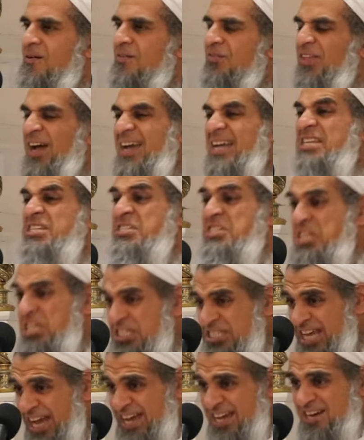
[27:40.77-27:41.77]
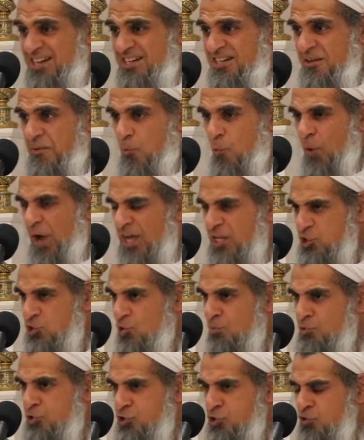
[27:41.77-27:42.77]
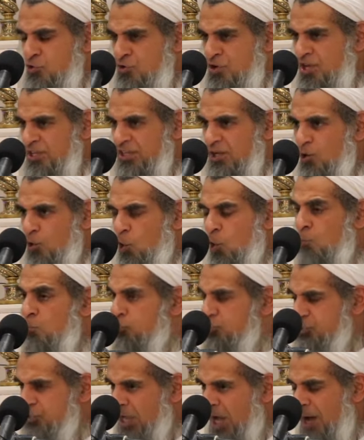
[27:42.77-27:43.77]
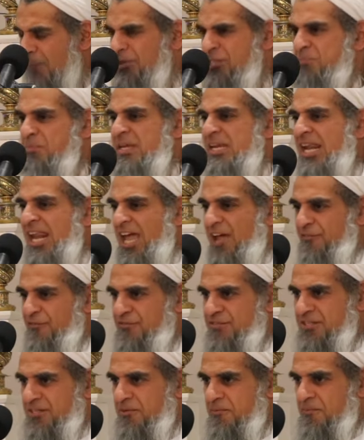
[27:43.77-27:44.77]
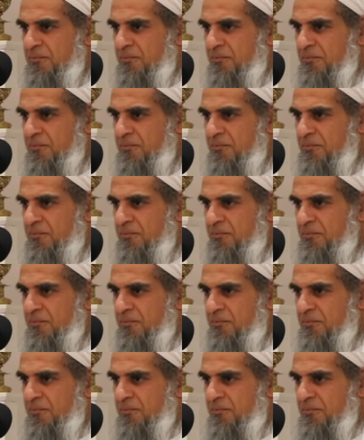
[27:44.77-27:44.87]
that is desired, where some sunnat or mustahab has been left.